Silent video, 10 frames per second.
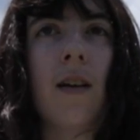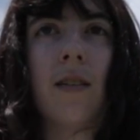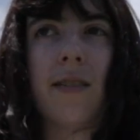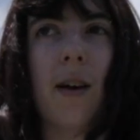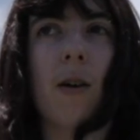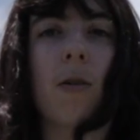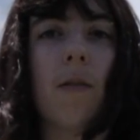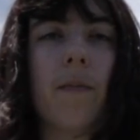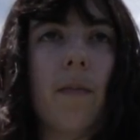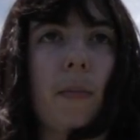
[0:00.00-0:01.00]
So
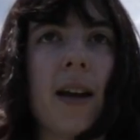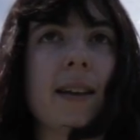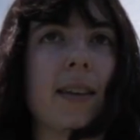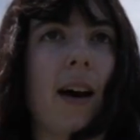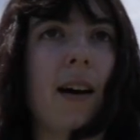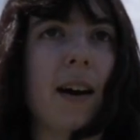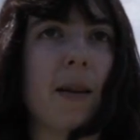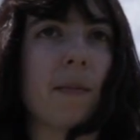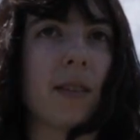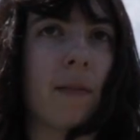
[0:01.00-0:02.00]
many
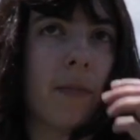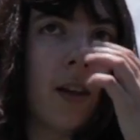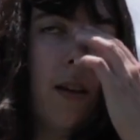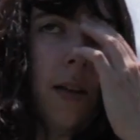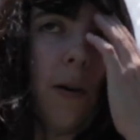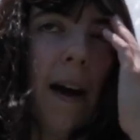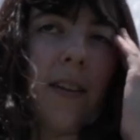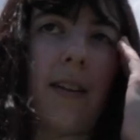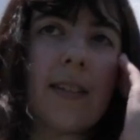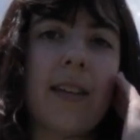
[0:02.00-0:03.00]
times you have
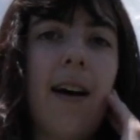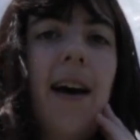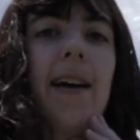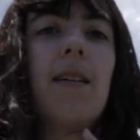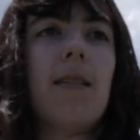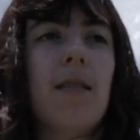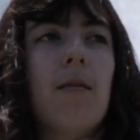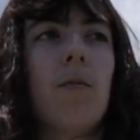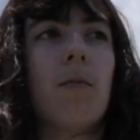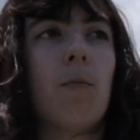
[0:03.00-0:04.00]
to decide
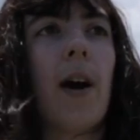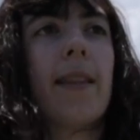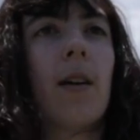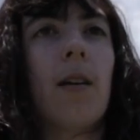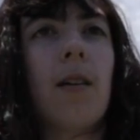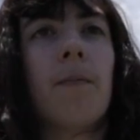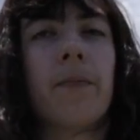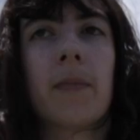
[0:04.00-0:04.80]
whether